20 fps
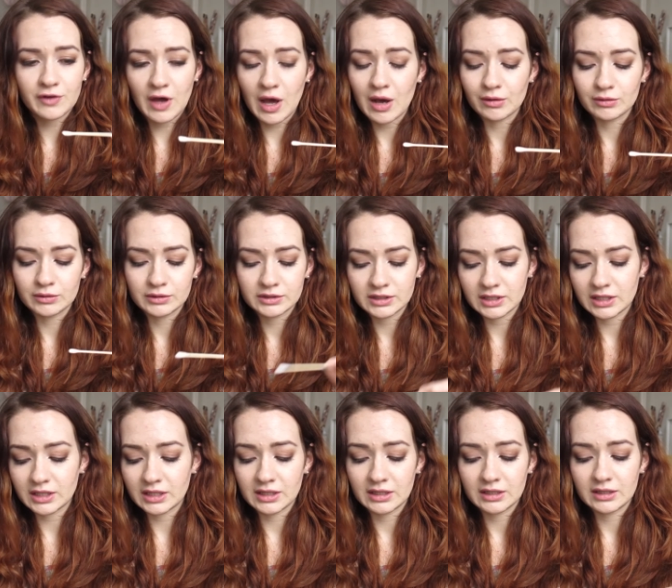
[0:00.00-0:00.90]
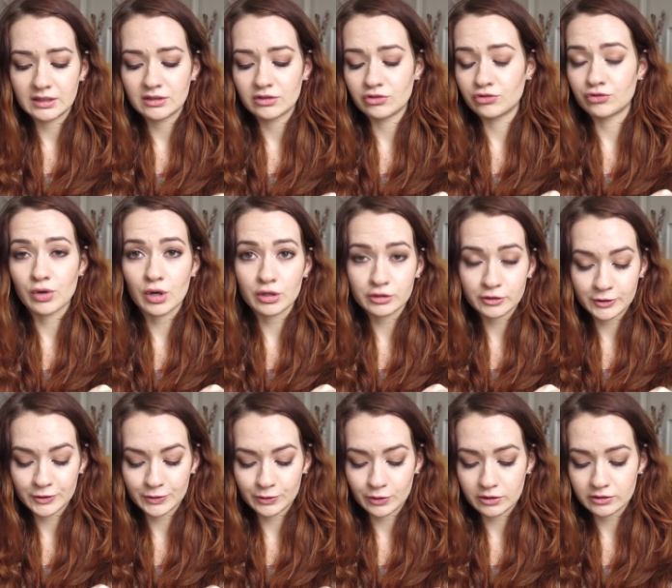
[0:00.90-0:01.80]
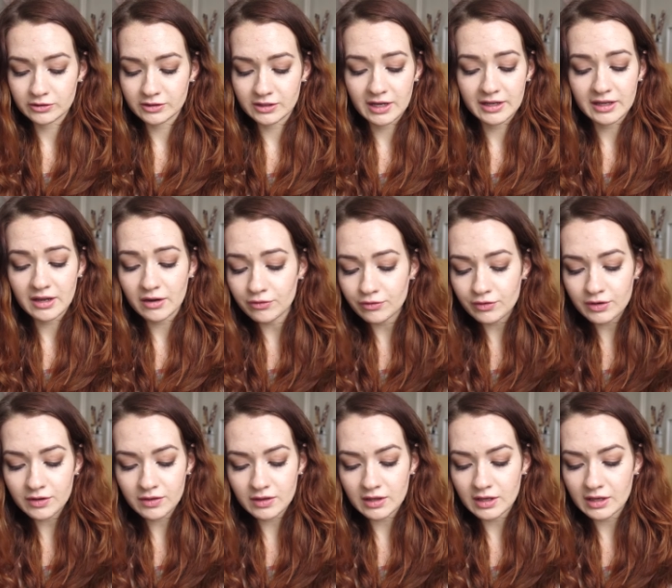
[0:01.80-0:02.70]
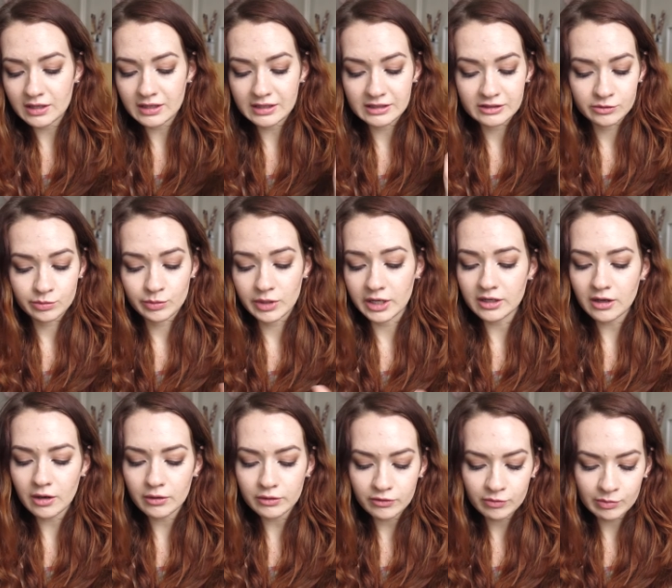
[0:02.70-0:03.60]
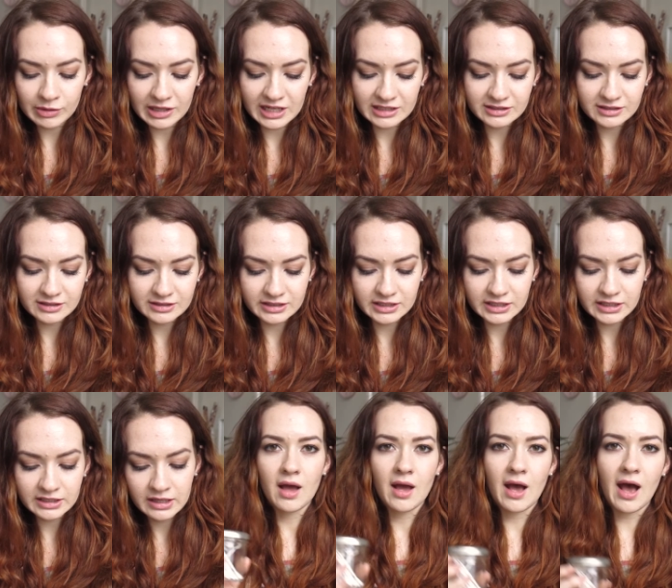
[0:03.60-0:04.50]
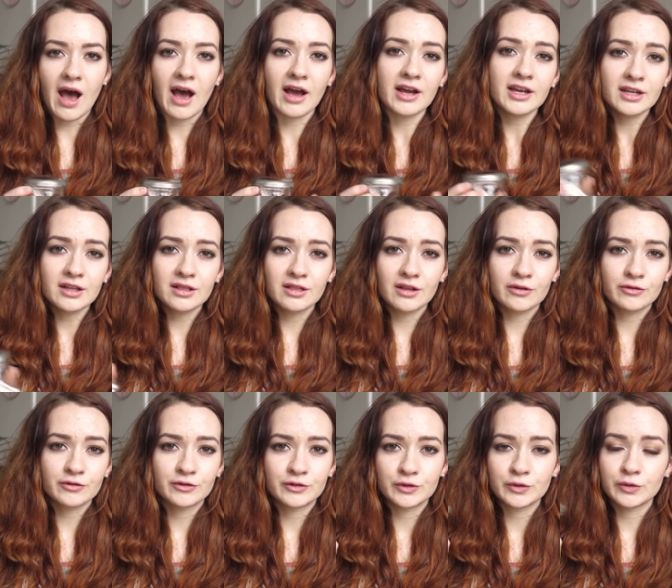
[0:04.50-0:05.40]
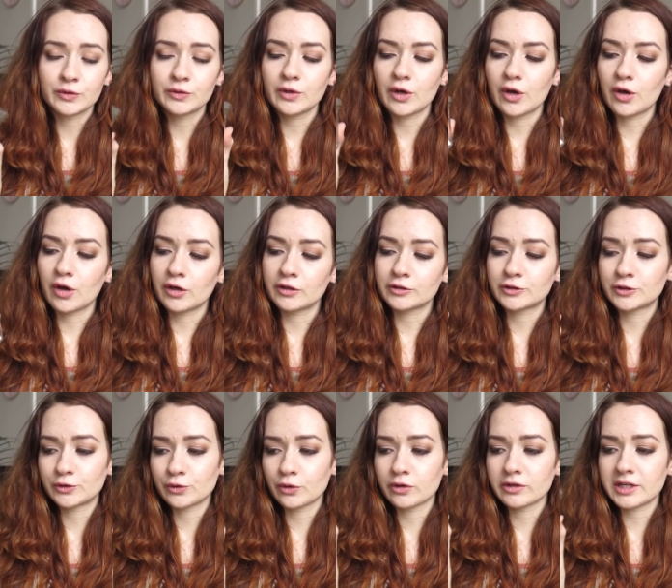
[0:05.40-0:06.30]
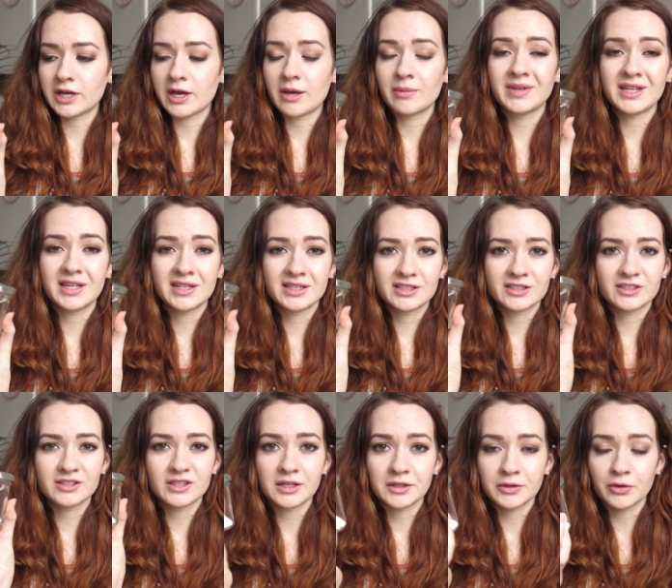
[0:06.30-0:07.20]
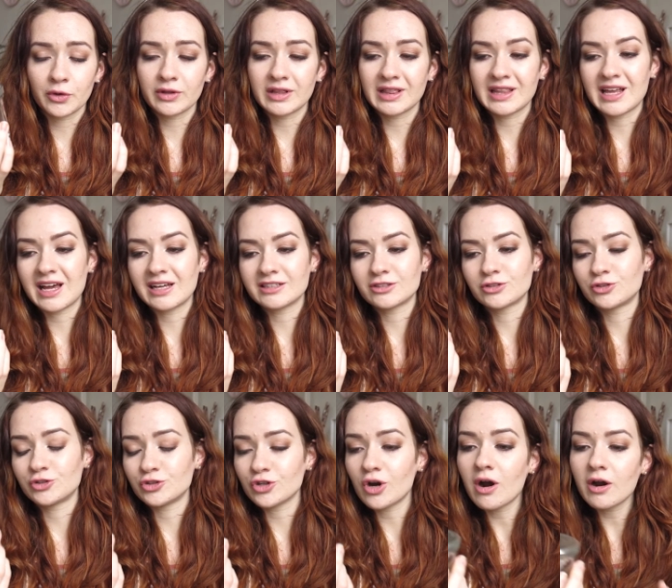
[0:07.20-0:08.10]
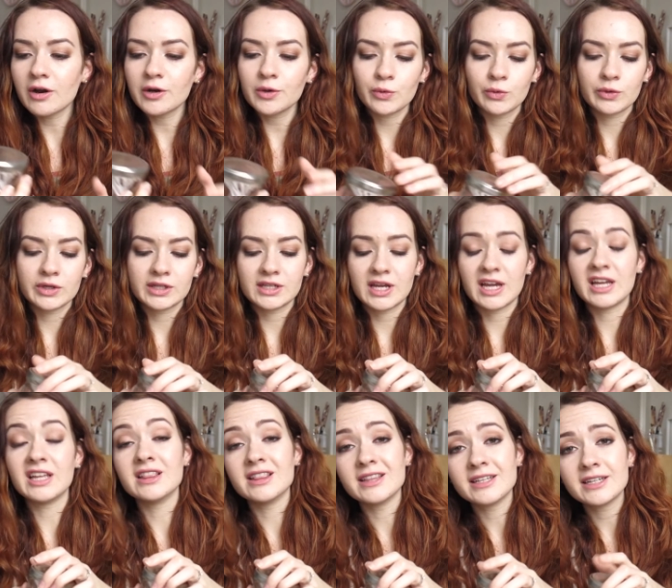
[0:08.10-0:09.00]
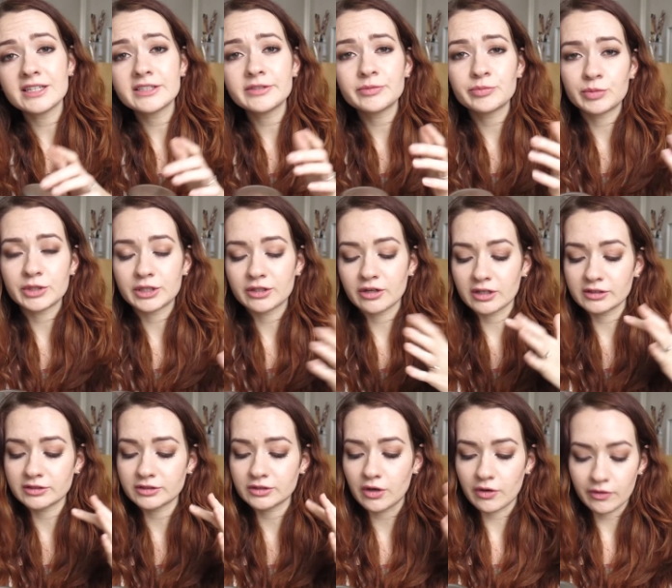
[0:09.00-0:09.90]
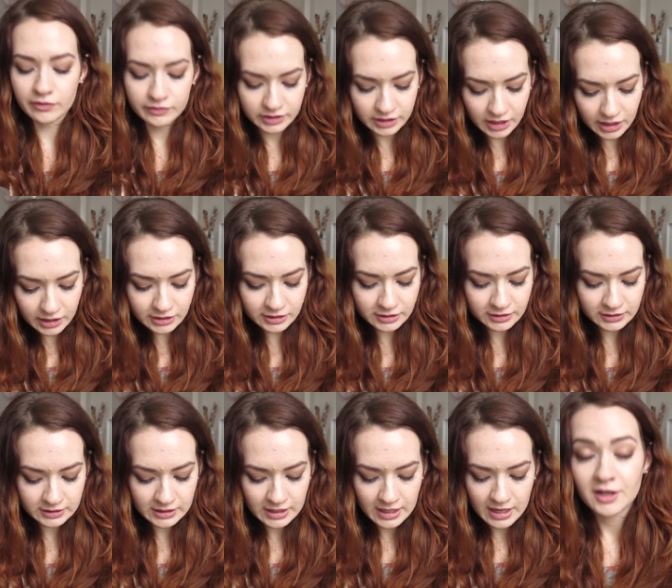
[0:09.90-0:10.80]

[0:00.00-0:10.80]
found in drugstores. Like, everything is made out of plastic. I love to store them in this little glass jar with a lid because of dust.